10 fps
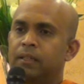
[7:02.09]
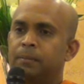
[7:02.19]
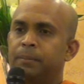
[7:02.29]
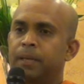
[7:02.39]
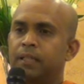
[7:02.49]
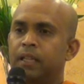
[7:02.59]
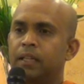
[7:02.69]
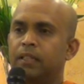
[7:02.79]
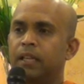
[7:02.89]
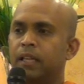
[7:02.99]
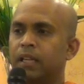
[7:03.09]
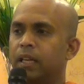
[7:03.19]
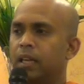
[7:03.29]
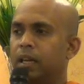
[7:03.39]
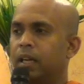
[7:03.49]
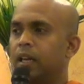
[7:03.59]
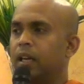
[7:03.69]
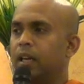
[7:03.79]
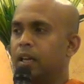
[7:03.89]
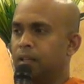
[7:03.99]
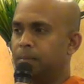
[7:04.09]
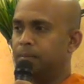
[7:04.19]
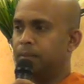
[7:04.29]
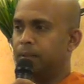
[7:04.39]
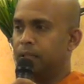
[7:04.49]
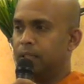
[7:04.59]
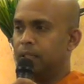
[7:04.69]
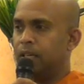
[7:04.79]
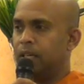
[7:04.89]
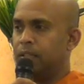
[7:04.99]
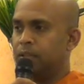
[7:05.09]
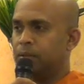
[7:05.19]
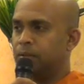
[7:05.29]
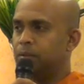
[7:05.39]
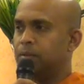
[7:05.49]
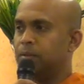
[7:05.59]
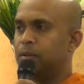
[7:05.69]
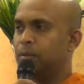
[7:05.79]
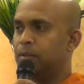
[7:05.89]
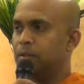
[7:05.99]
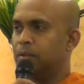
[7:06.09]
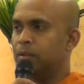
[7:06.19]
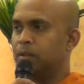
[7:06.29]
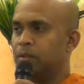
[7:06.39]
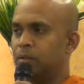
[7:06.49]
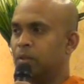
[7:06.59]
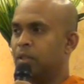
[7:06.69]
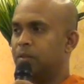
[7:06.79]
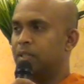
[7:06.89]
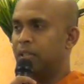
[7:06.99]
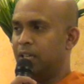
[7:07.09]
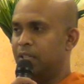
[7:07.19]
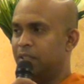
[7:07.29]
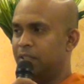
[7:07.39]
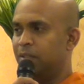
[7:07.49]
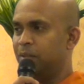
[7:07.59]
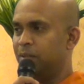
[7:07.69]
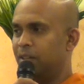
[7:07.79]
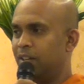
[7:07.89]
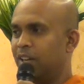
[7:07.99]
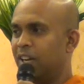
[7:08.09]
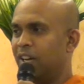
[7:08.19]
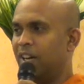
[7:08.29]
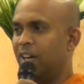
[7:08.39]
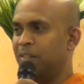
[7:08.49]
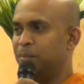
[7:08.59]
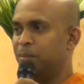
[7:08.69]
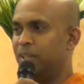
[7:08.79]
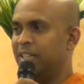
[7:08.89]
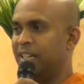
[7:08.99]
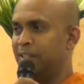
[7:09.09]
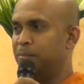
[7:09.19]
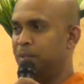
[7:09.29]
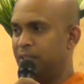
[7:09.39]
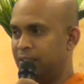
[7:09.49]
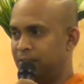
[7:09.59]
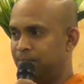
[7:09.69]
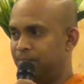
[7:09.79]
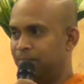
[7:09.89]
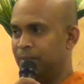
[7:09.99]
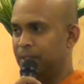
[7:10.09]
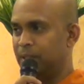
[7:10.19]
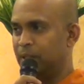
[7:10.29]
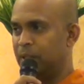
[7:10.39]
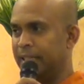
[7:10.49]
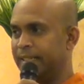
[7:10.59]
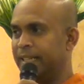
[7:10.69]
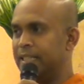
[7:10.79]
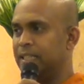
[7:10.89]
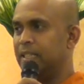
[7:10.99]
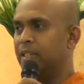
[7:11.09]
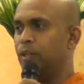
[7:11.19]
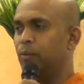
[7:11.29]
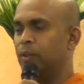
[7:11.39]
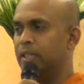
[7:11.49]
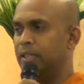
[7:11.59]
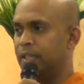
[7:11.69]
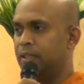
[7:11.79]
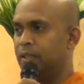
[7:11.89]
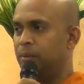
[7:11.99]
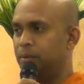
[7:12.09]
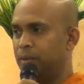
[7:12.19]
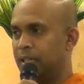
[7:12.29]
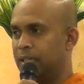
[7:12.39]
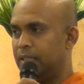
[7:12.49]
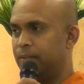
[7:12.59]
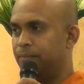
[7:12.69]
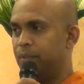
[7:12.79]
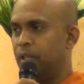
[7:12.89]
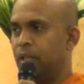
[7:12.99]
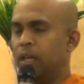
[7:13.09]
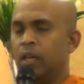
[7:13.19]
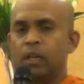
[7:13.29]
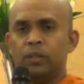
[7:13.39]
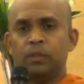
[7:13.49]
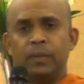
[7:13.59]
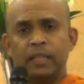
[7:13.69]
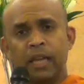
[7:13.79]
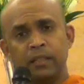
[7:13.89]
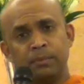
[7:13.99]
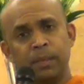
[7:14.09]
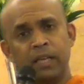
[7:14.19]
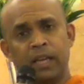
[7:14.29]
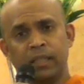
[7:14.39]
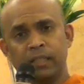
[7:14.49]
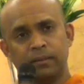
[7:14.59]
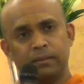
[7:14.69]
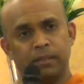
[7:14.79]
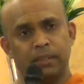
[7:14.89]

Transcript: breath can really help us to, do a lot of changes to our body and mind. So it is right within us to do that. So breath has many other